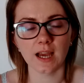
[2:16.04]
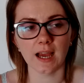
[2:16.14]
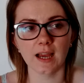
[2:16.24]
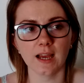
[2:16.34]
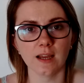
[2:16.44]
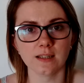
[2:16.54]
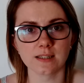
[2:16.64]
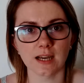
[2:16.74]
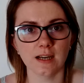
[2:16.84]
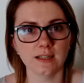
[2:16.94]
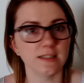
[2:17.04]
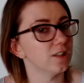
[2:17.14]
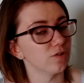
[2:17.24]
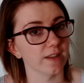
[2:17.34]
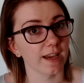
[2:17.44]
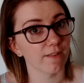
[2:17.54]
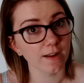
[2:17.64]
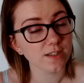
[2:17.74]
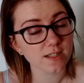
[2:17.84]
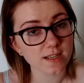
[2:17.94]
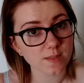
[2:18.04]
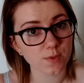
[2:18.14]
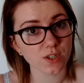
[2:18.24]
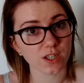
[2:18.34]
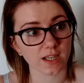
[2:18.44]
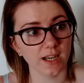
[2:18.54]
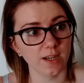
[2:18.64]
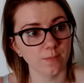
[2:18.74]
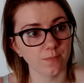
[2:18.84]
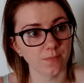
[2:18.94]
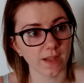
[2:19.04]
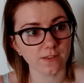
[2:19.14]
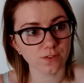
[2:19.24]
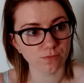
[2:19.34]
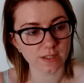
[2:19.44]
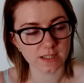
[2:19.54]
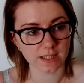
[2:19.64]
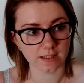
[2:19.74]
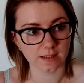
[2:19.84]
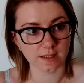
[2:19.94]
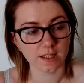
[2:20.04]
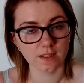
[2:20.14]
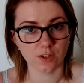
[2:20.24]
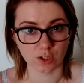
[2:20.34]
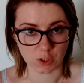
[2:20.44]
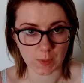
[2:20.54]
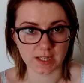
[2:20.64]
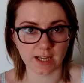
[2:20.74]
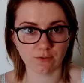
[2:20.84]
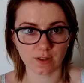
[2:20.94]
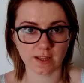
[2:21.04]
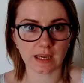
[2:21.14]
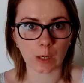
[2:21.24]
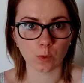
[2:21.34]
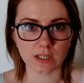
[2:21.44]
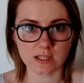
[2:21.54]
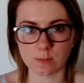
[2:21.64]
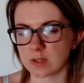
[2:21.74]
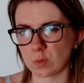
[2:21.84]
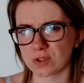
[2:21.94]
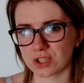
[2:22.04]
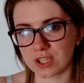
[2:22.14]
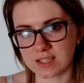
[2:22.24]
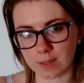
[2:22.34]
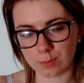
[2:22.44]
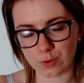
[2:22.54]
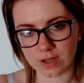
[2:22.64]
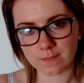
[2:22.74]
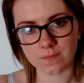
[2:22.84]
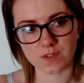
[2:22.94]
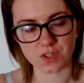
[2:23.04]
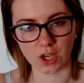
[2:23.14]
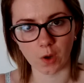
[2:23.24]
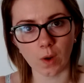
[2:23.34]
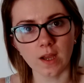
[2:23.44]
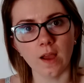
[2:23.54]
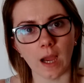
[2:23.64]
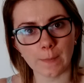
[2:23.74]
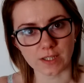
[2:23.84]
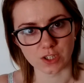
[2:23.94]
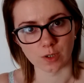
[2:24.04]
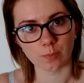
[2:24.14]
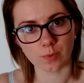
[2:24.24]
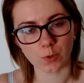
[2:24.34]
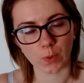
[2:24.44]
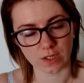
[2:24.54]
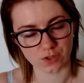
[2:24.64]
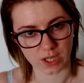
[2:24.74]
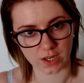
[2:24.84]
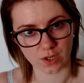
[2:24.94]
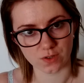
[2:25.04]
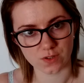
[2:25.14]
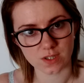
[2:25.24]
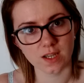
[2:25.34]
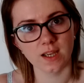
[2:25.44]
and I didn't get around to this book. After reading The Unexpected Everything, I wanted something that wasn't contemporary, so I picked up Queen of Shadows.